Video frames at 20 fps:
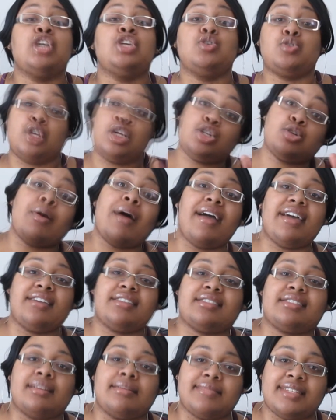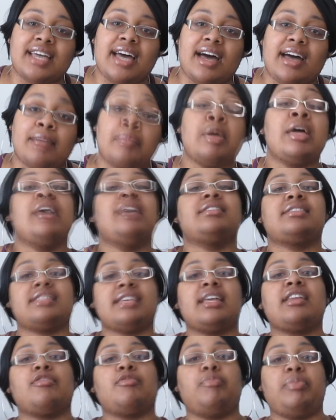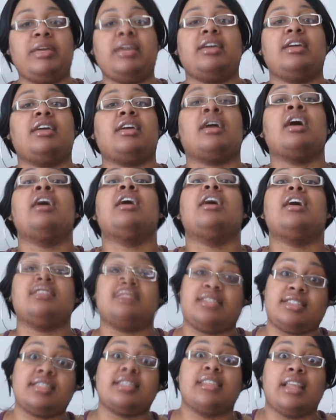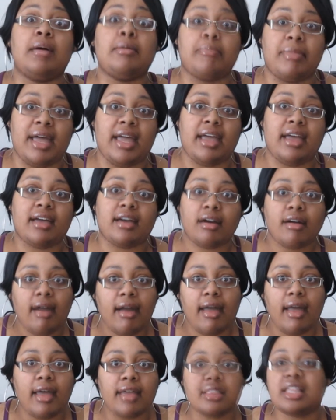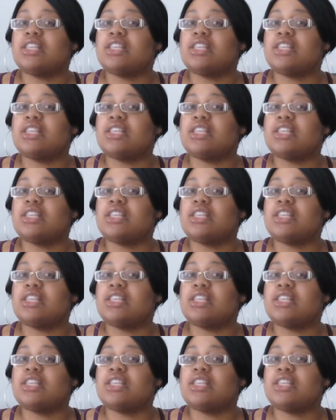You should try it sometime instead of being a slum bag. Okay?